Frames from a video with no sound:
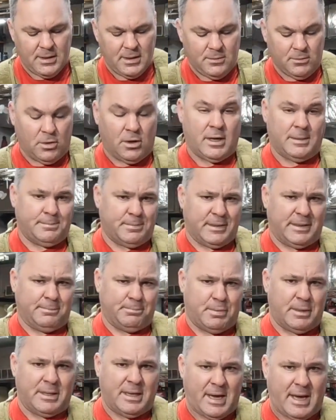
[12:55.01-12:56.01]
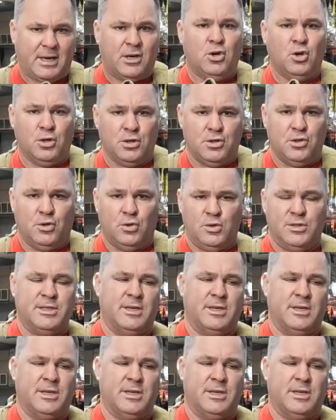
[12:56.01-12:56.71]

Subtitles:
Well, but I could use,